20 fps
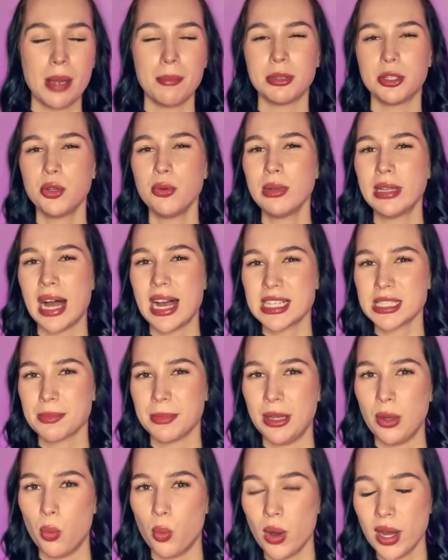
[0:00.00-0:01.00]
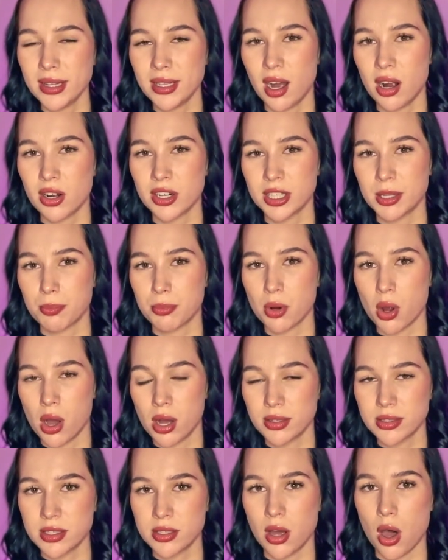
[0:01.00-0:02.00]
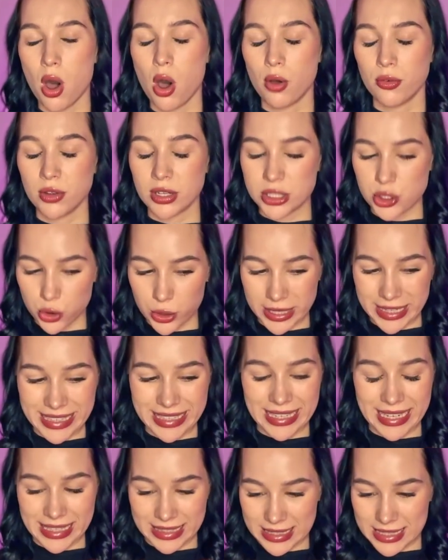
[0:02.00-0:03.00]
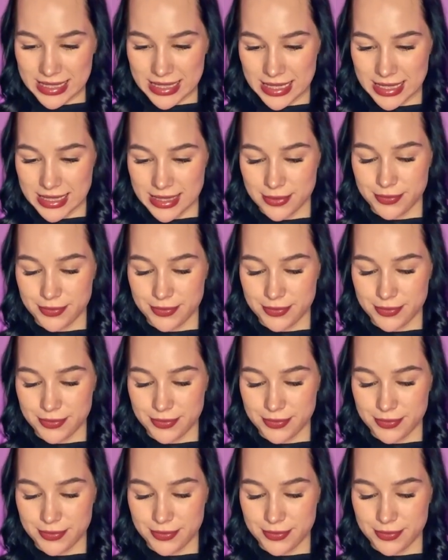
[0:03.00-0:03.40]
But you will ask me, what are the pros of trading indices?